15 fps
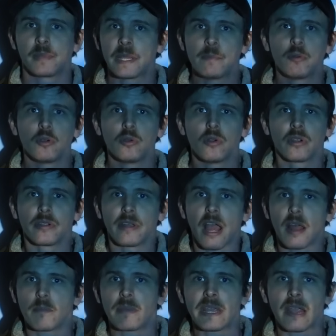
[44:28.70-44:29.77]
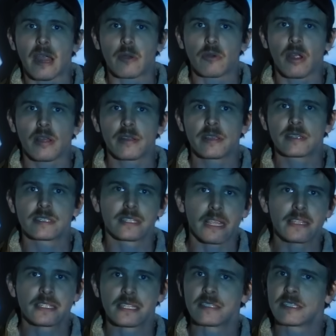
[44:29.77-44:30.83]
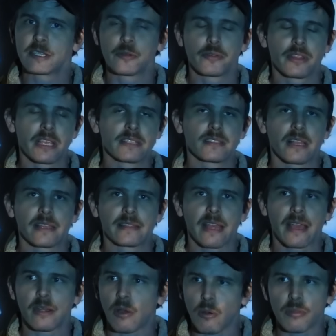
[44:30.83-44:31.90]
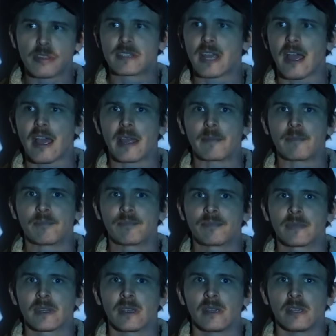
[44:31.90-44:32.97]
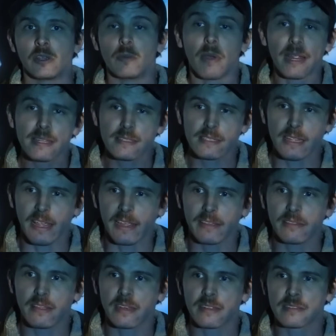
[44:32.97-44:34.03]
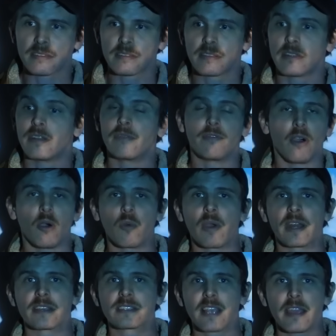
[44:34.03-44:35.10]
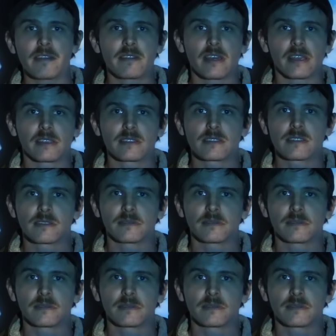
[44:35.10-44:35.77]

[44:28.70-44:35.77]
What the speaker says: People who are not being ironic say sincere things like that all the time. You might say that it's the default way to say things.